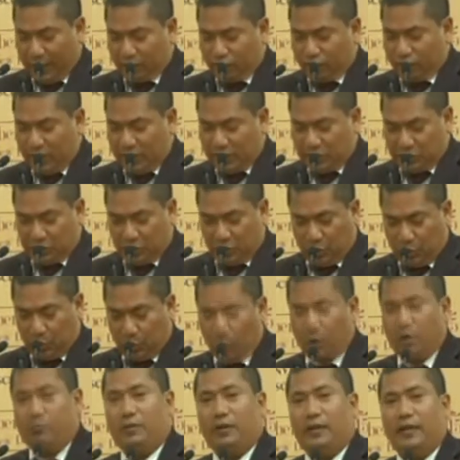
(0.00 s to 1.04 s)
to address
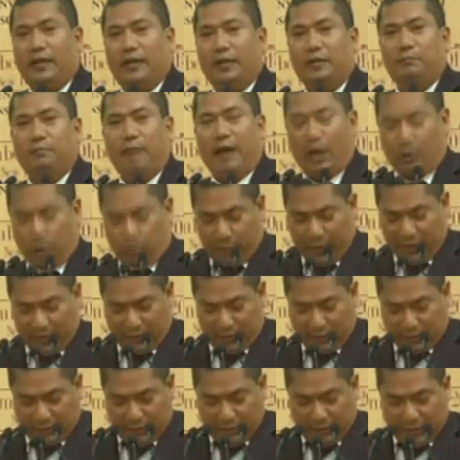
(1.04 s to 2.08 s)
the global
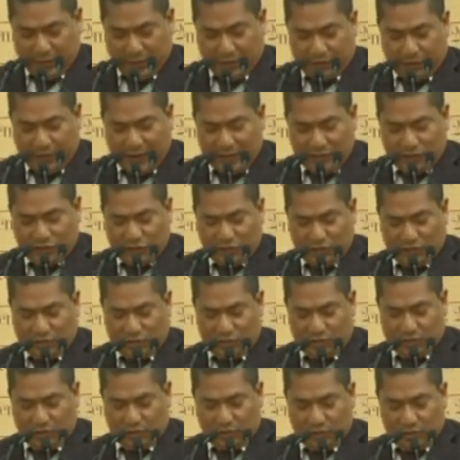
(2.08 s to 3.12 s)
environmental
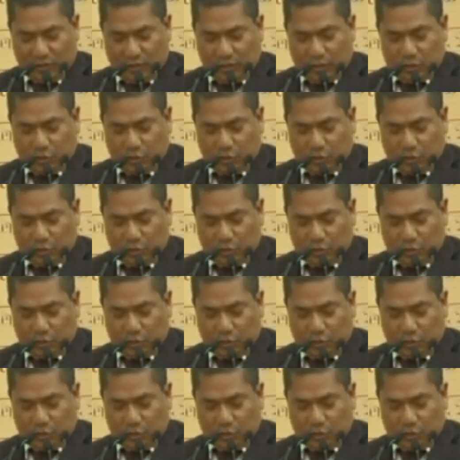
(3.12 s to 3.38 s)
crisis.